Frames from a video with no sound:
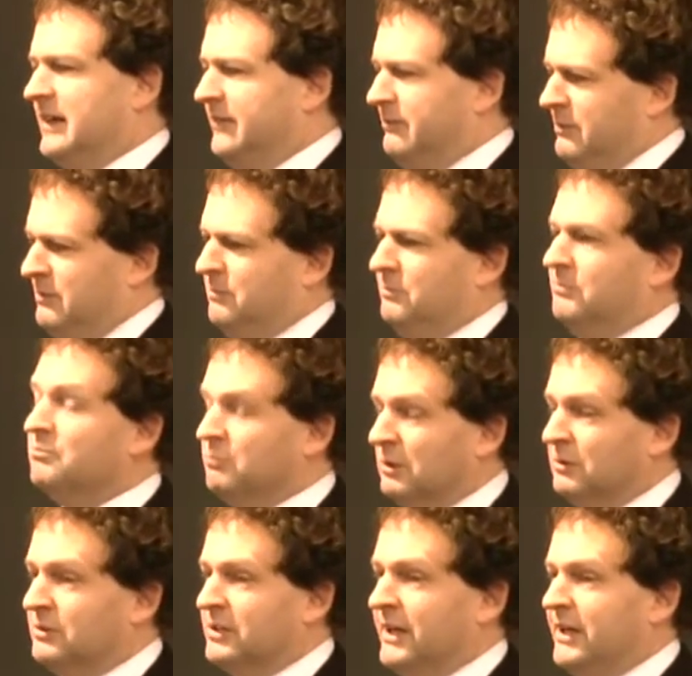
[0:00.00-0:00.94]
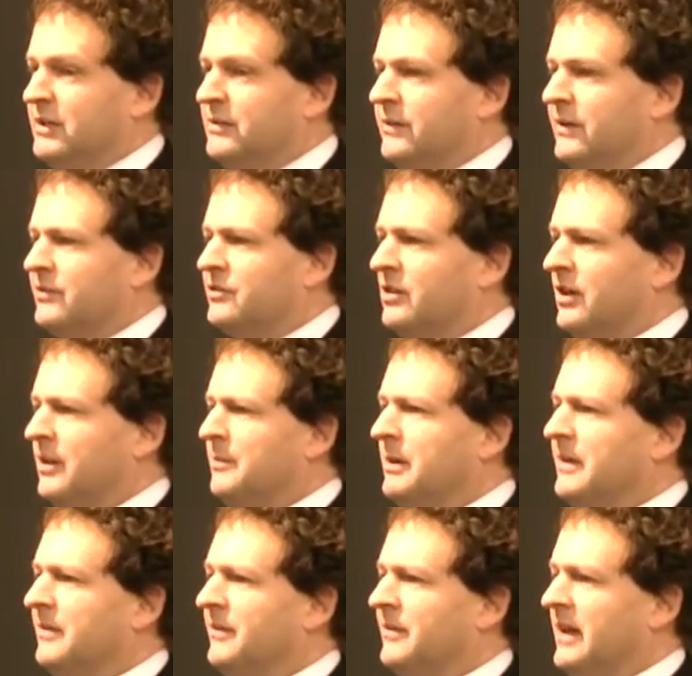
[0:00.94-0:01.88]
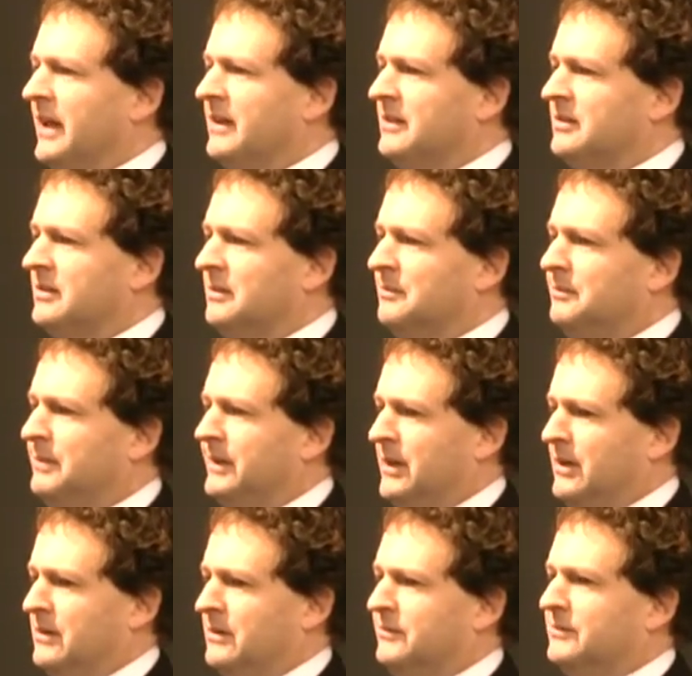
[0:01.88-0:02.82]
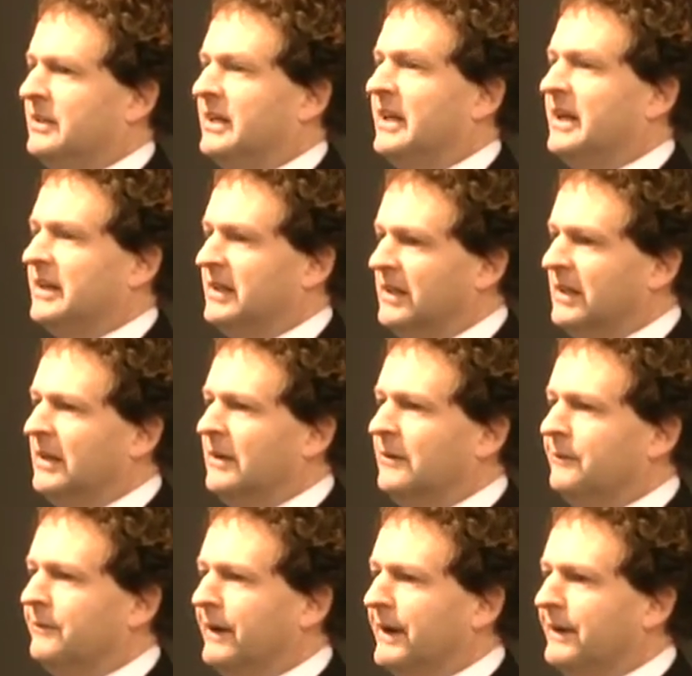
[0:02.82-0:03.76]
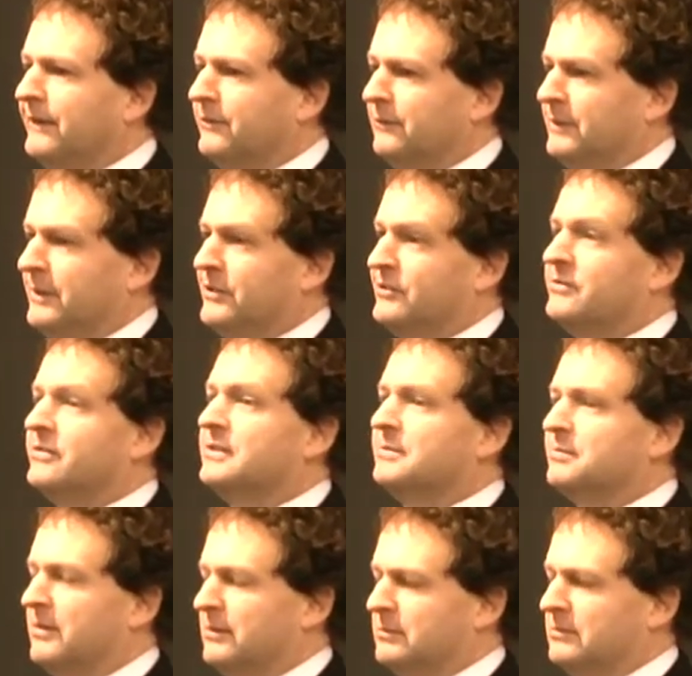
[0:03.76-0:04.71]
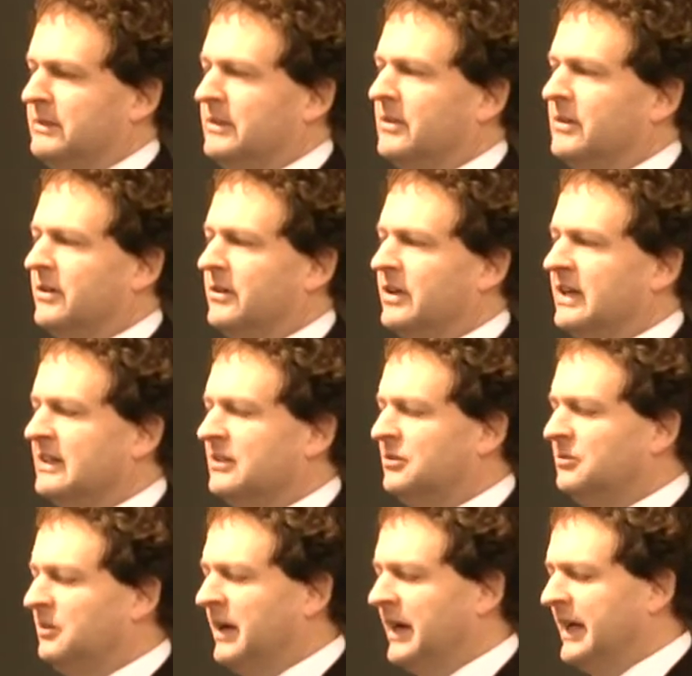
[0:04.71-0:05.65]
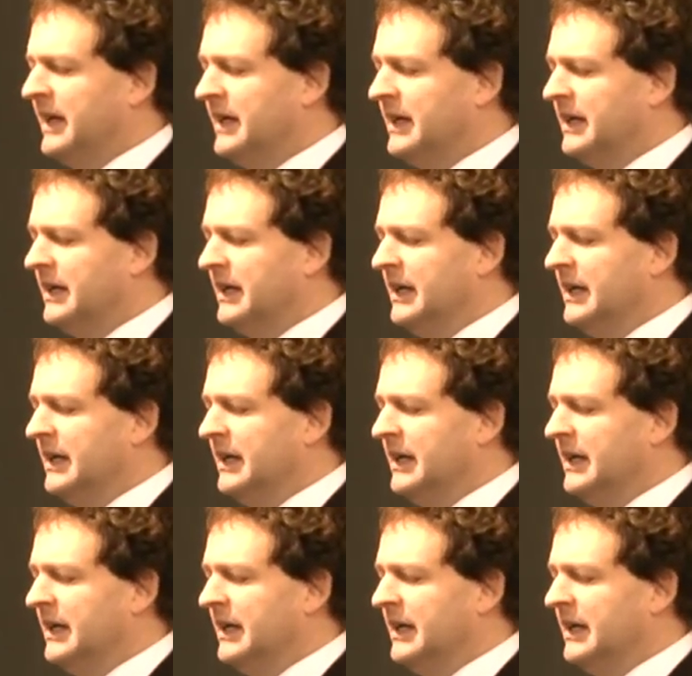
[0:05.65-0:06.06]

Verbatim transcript: The government will change eventually, but that imperative to get funding from industry is probably not going to go away.